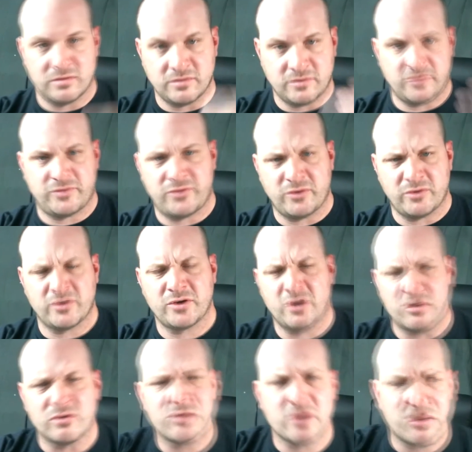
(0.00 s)

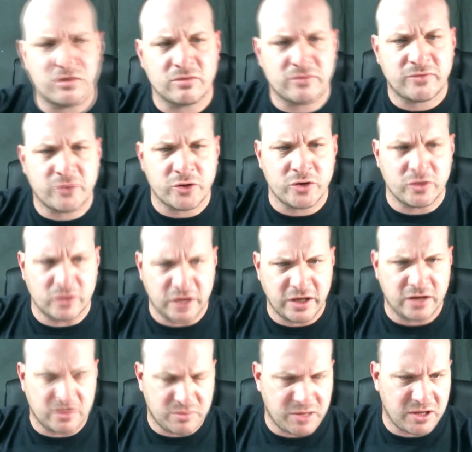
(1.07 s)
for your leader,
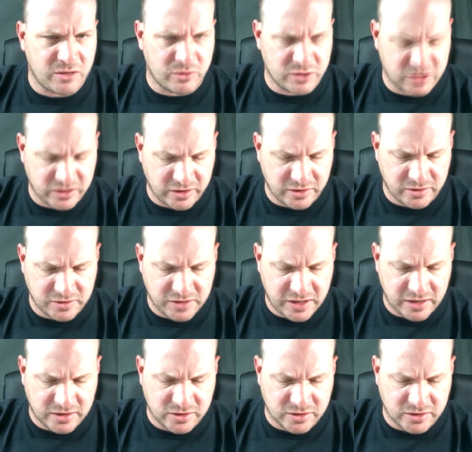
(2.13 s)
depending on which leader you take.